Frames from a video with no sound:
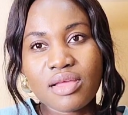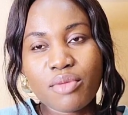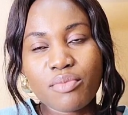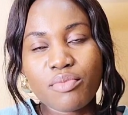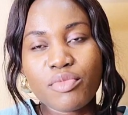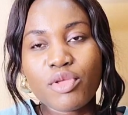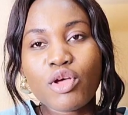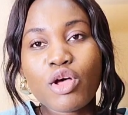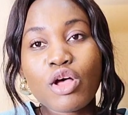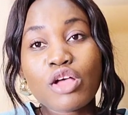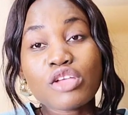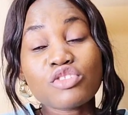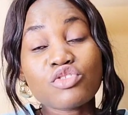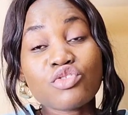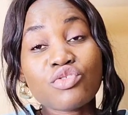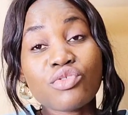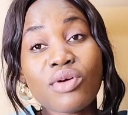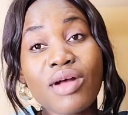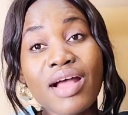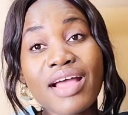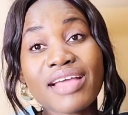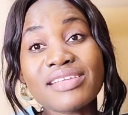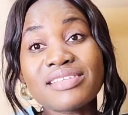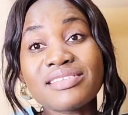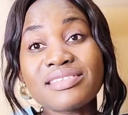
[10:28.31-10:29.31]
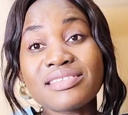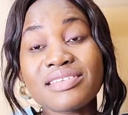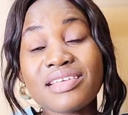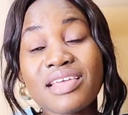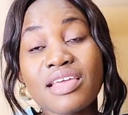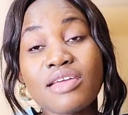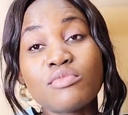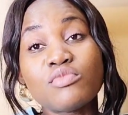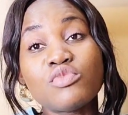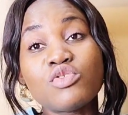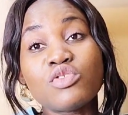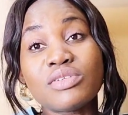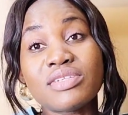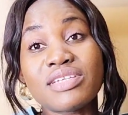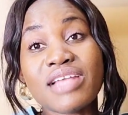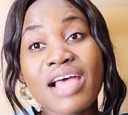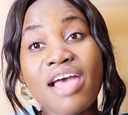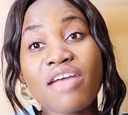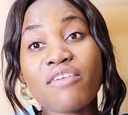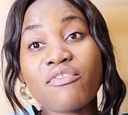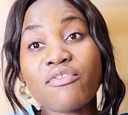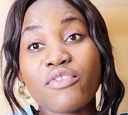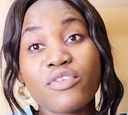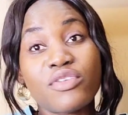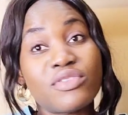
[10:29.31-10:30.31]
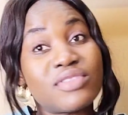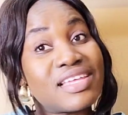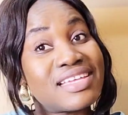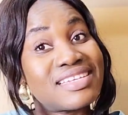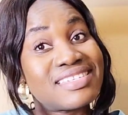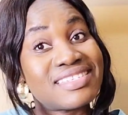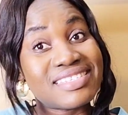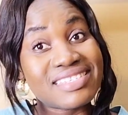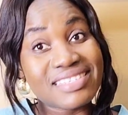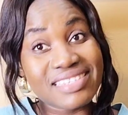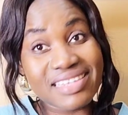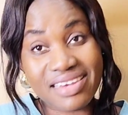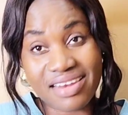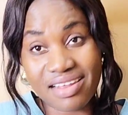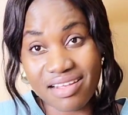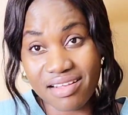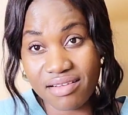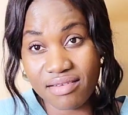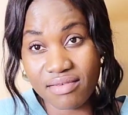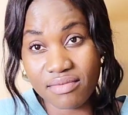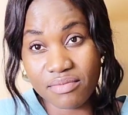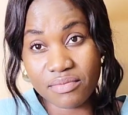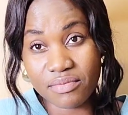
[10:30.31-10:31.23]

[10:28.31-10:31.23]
Because Christ came to die for the sinner.